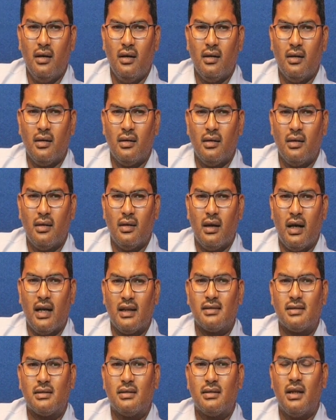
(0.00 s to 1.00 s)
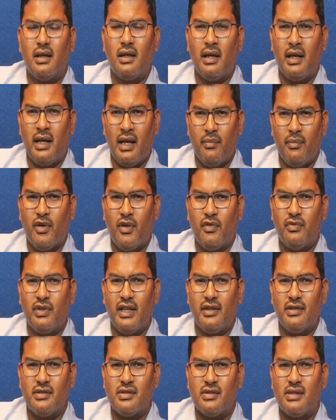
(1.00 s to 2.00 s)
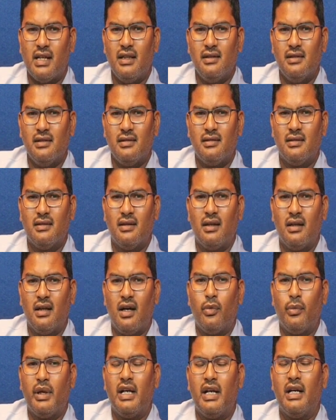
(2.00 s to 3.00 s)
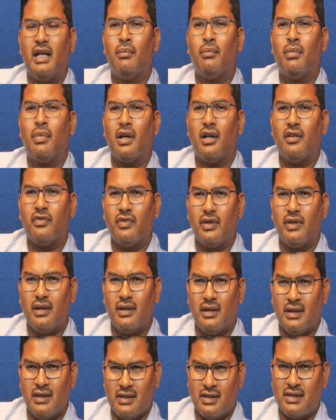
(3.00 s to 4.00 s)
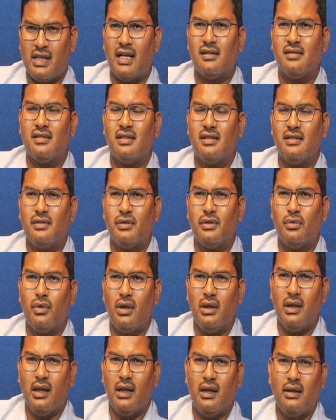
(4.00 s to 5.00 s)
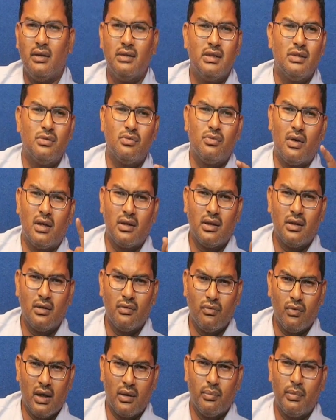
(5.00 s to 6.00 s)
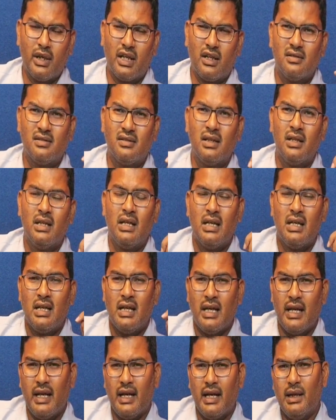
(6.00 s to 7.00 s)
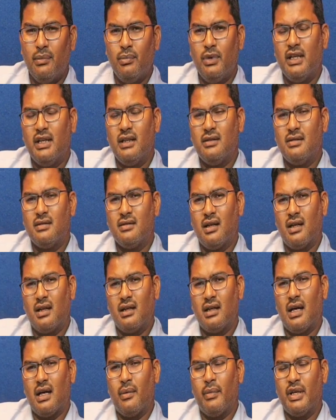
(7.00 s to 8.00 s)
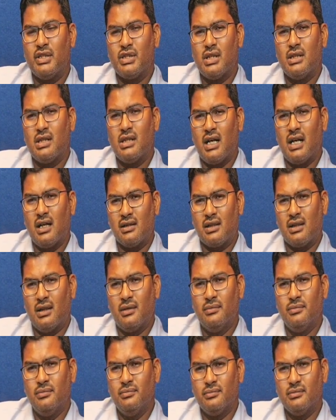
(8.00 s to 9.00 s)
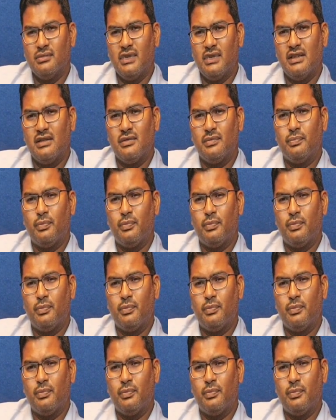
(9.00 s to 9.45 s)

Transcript: ask the name of the instance, how many number of instances you want. I just wanted one because aws.amazon.com is